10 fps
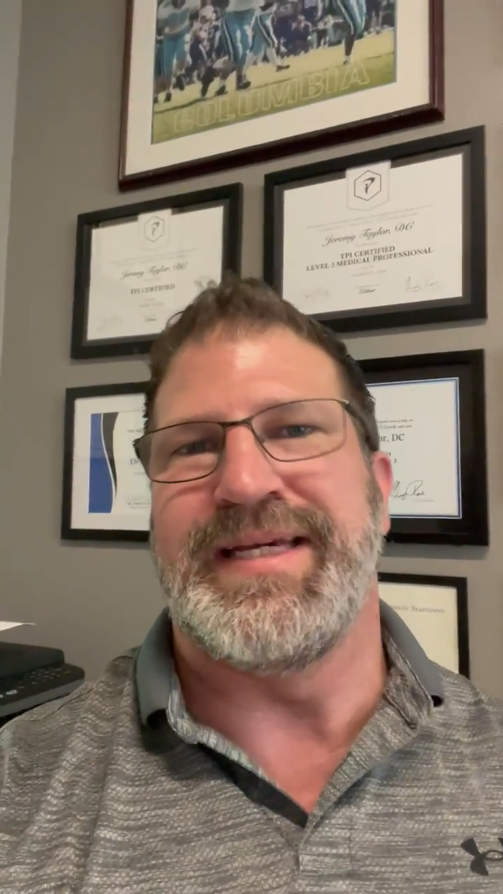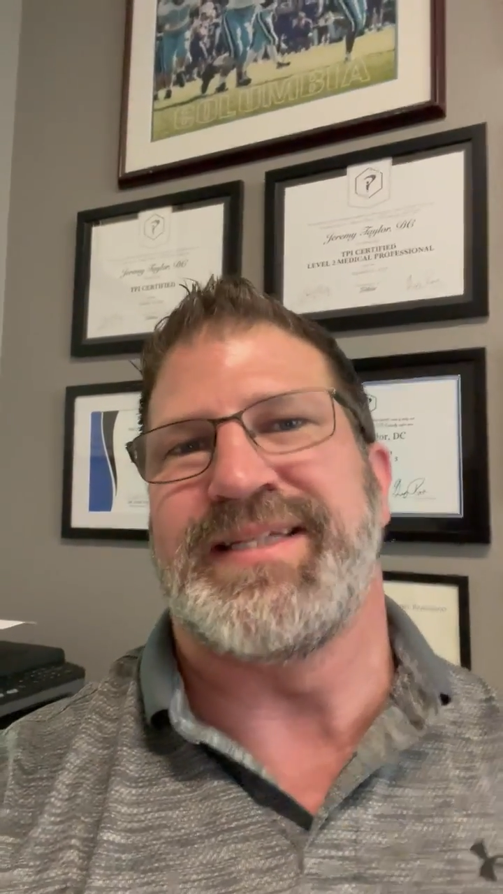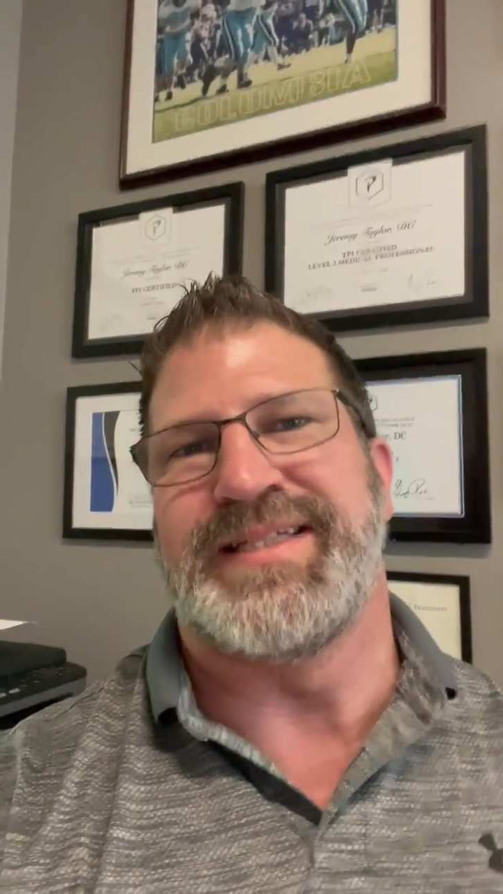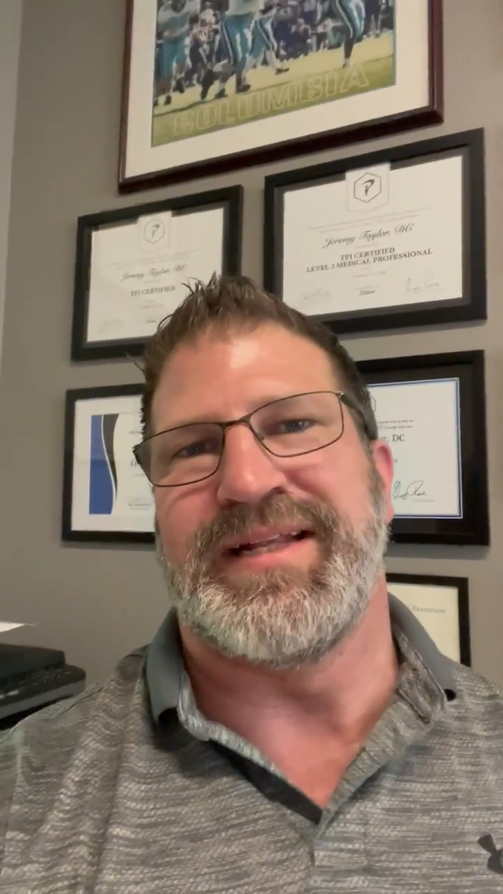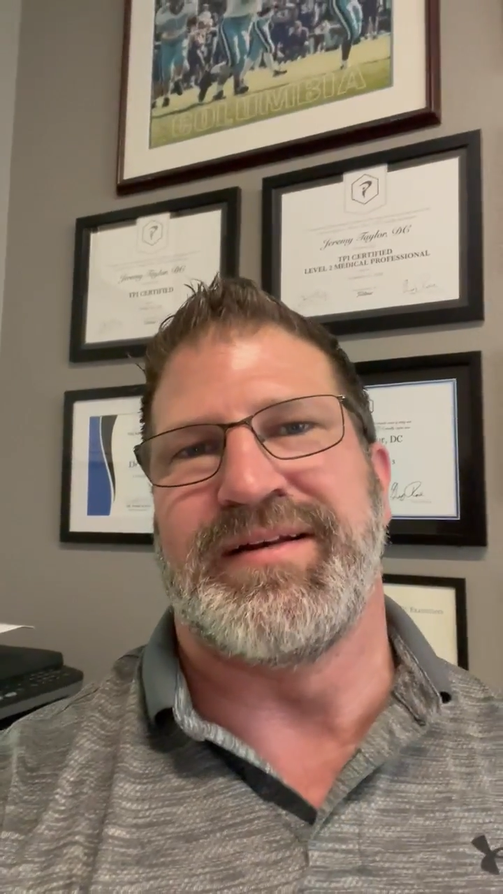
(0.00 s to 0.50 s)

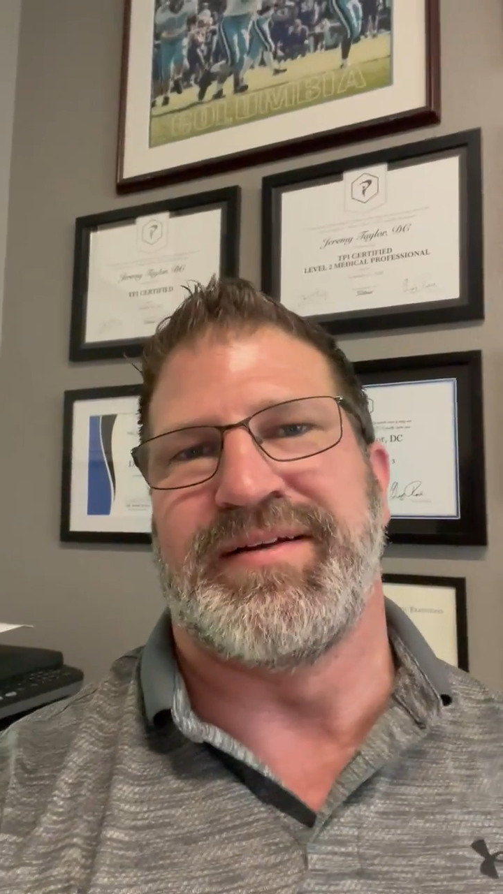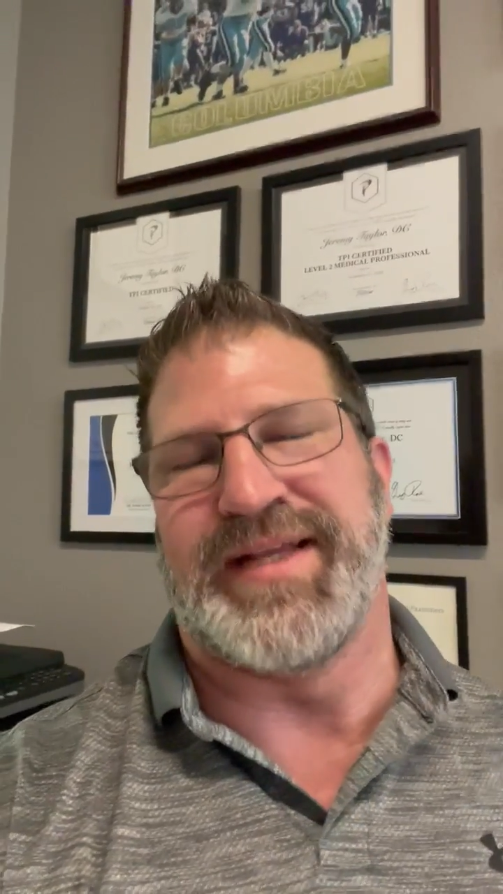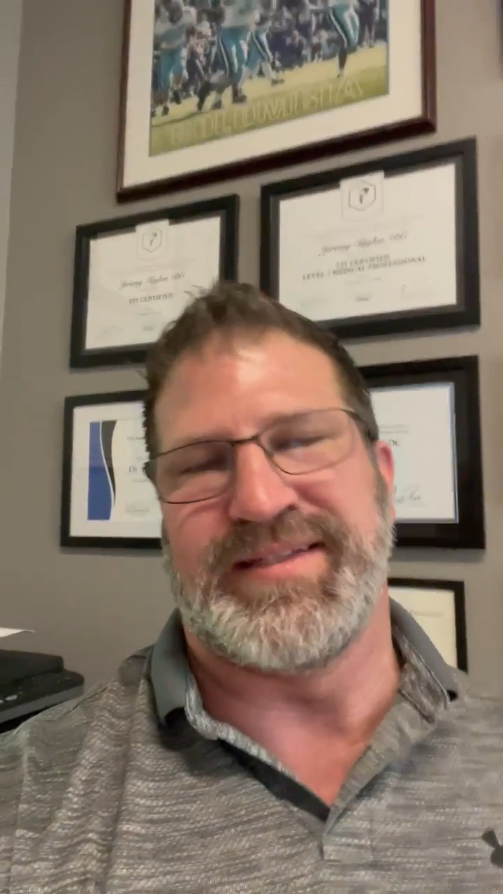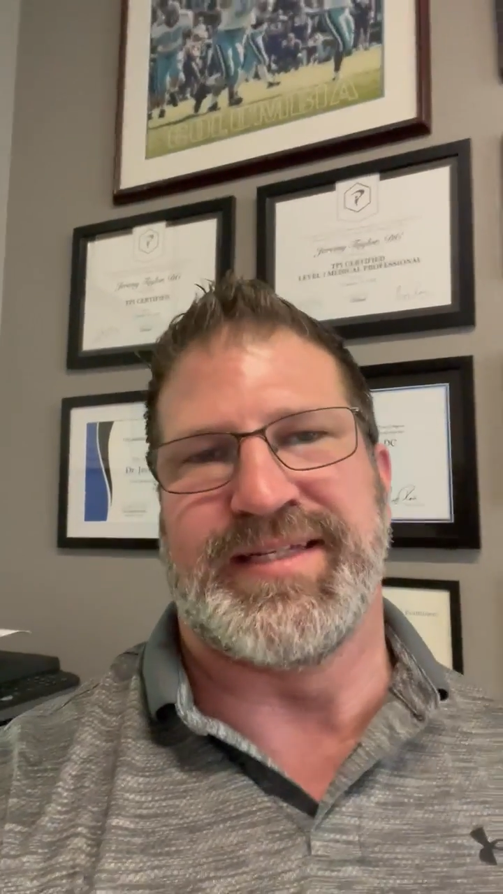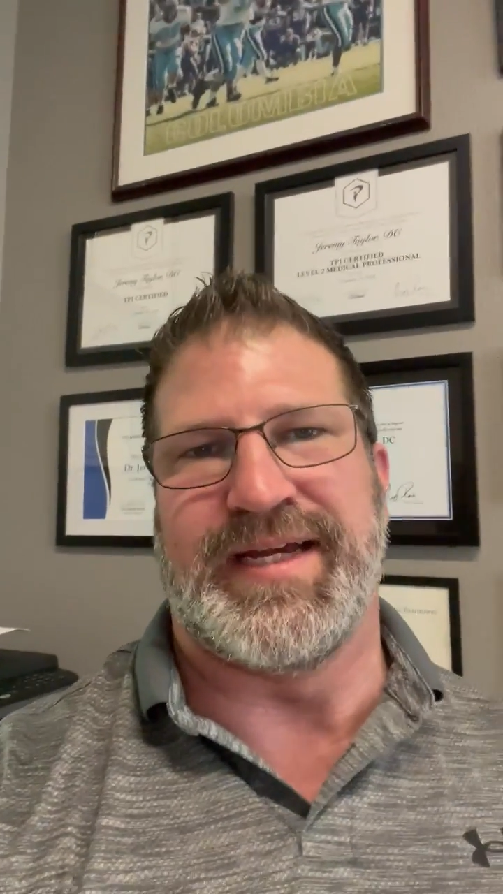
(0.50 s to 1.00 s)
extended on
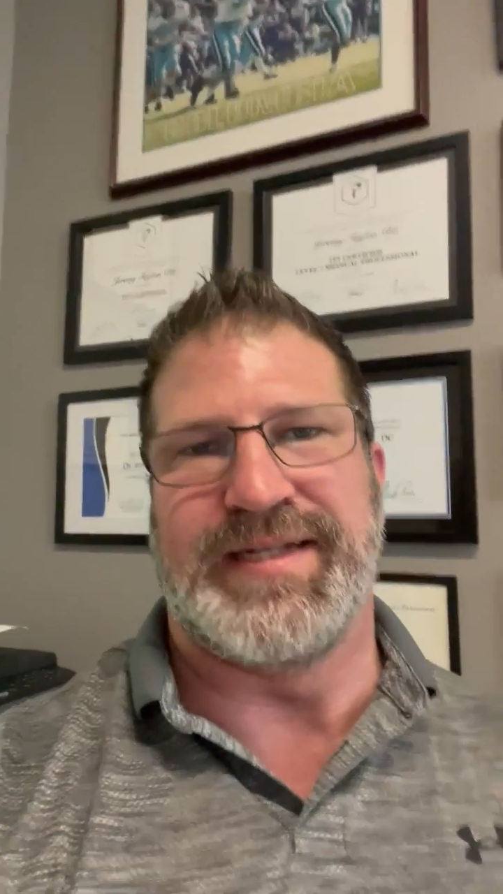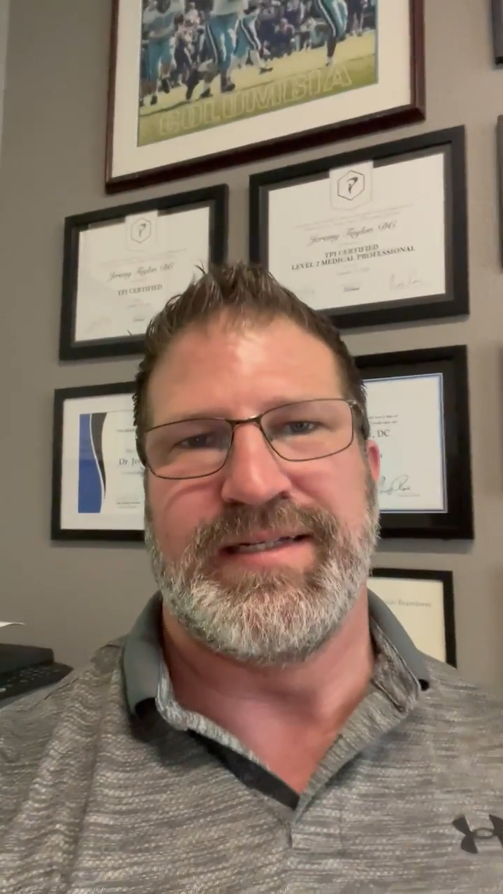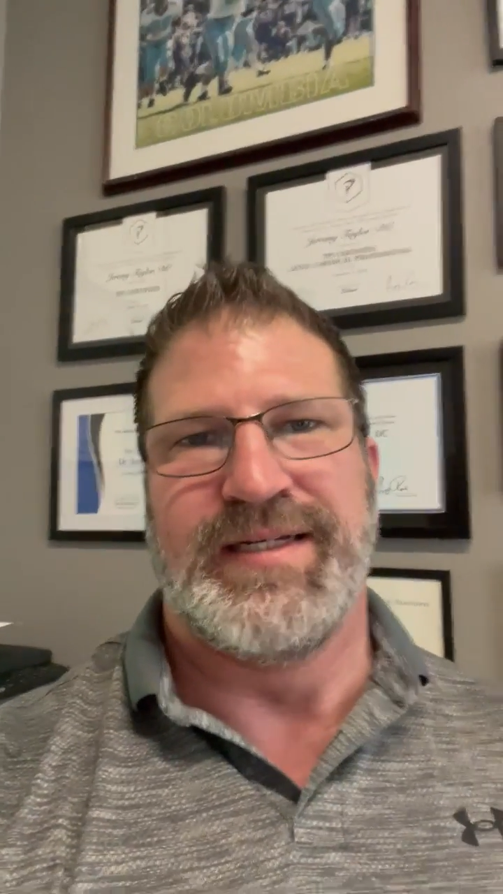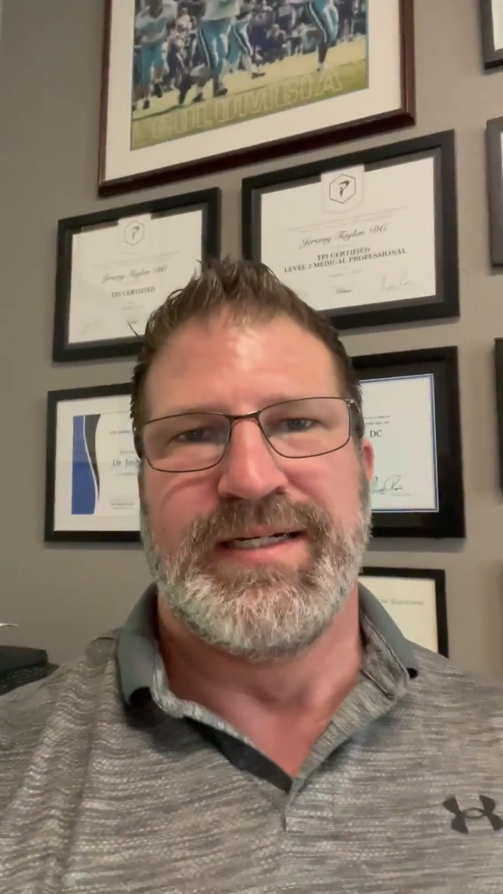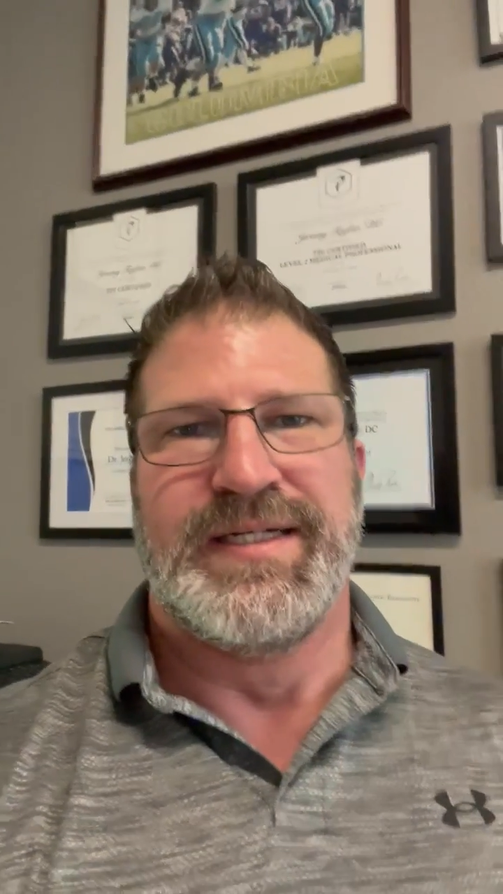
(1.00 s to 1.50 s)
that side.
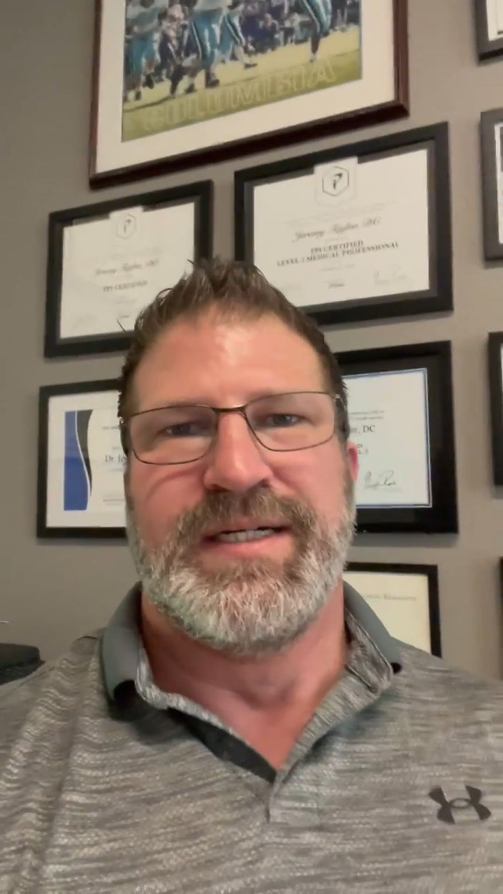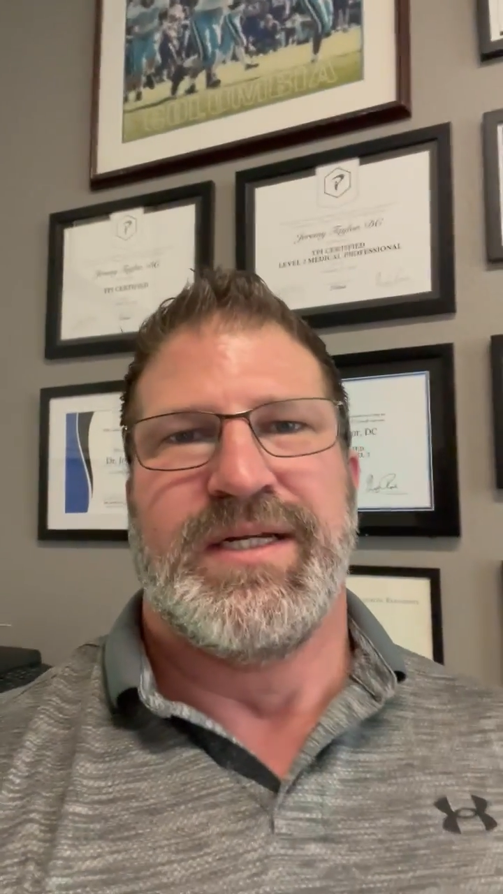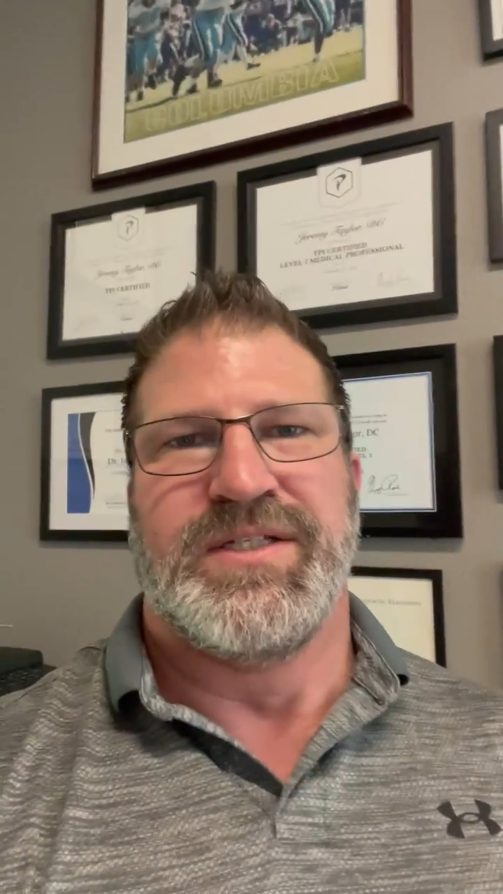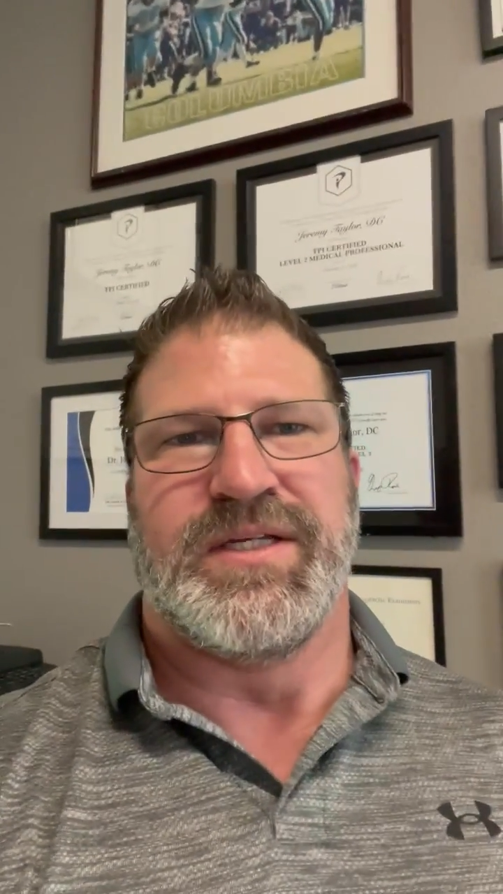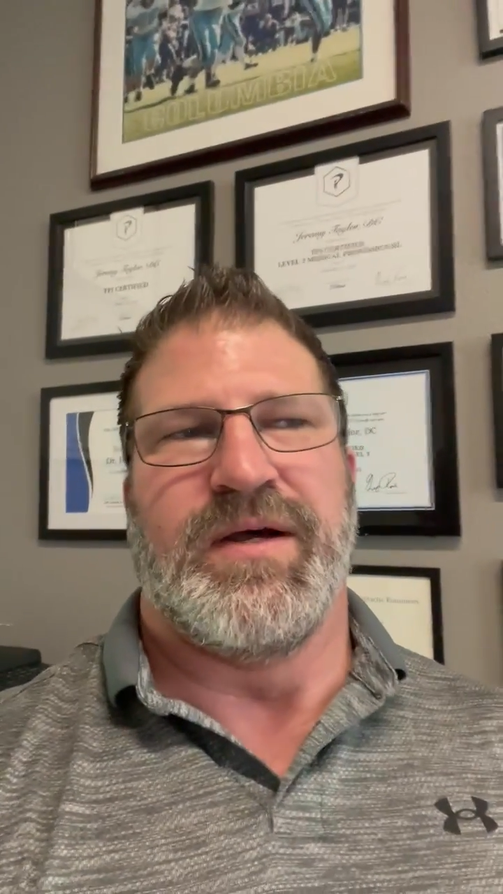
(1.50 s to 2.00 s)

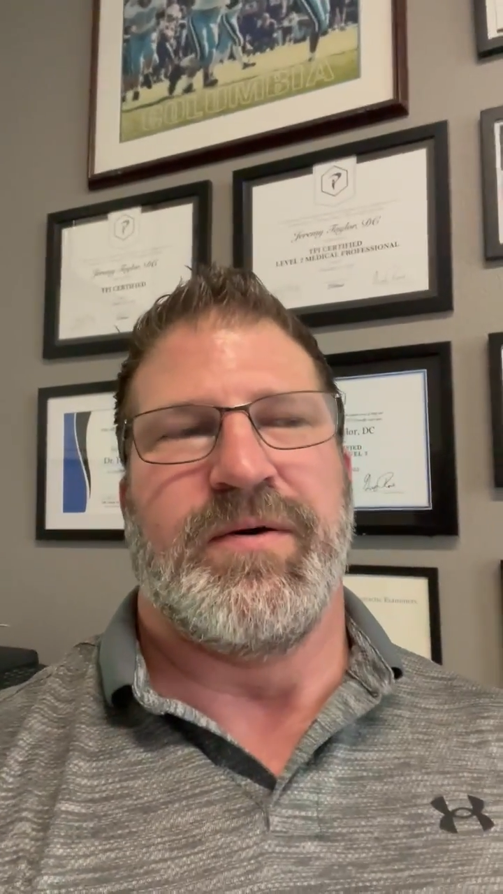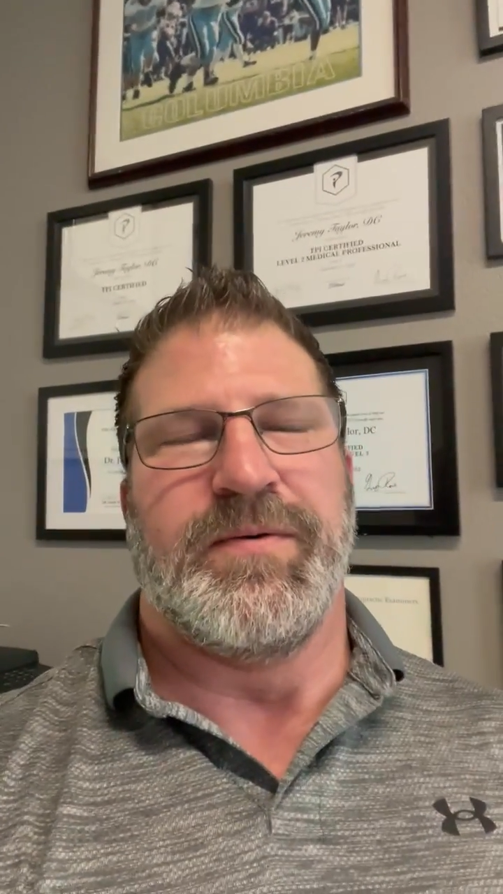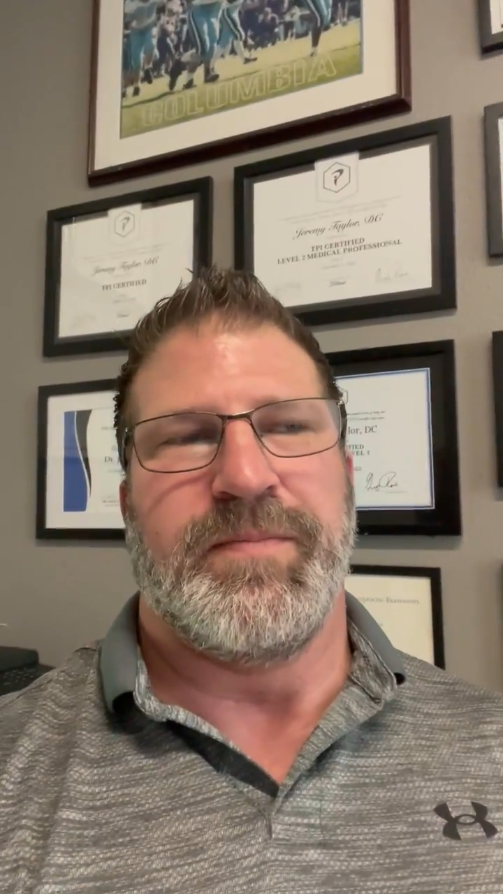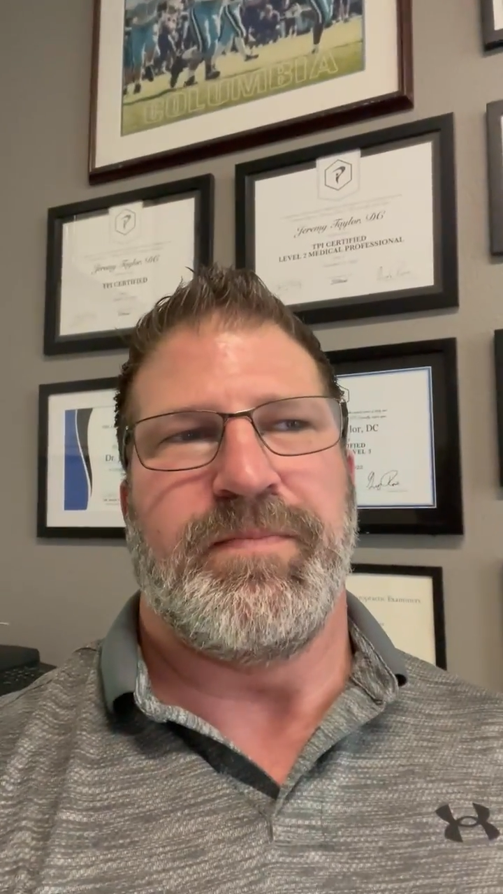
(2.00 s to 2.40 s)
So